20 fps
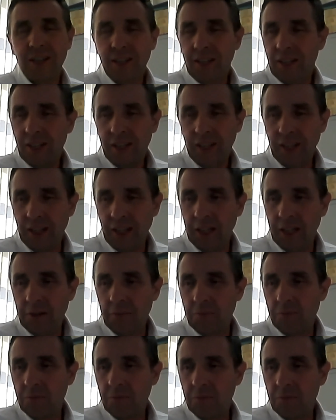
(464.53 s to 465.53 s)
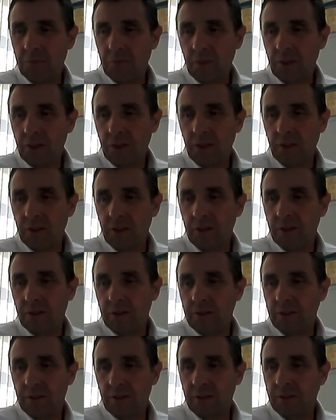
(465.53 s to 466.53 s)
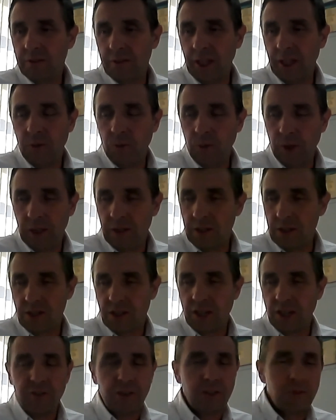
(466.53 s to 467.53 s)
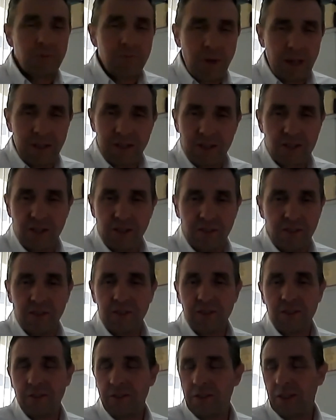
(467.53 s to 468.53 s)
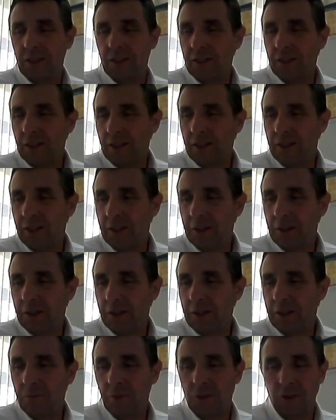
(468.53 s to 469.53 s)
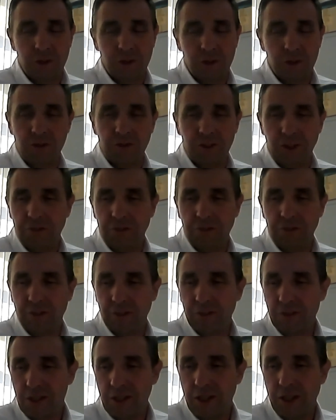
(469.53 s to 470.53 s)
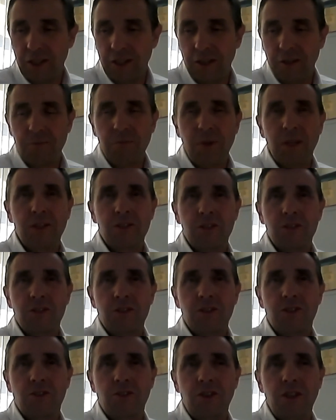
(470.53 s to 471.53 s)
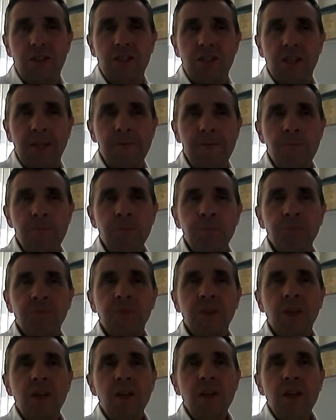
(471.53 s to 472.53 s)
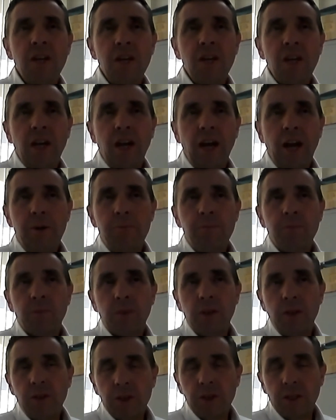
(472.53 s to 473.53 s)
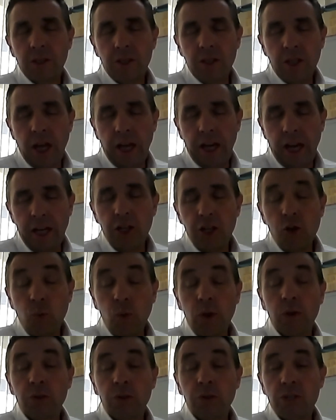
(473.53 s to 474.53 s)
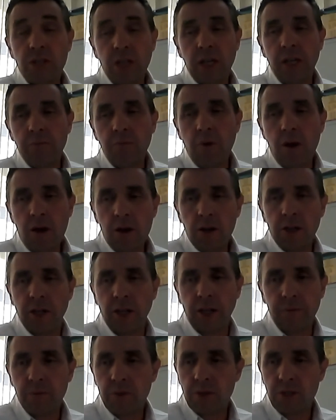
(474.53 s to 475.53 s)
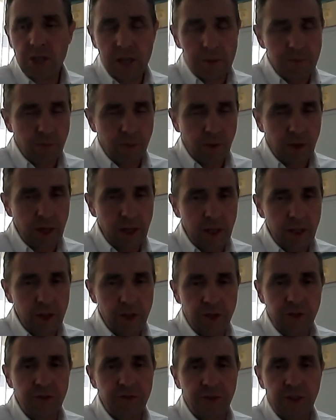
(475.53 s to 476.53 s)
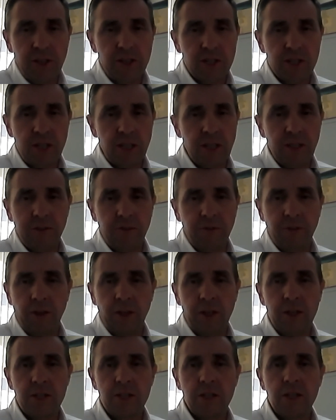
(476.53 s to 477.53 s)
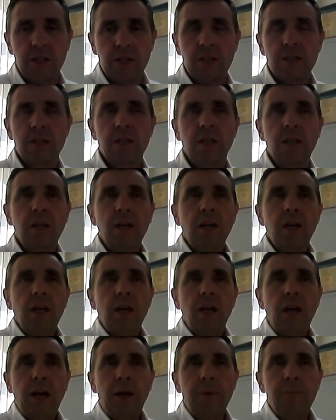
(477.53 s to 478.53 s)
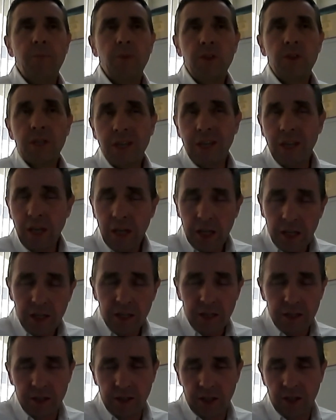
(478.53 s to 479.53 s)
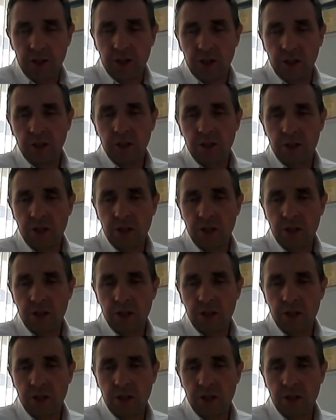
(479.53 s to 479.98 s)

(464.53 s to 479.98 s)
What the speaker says: Then we discovered medicine and lots of different medicines to treat it. And you will see in market simply UVC devices. The key addition to the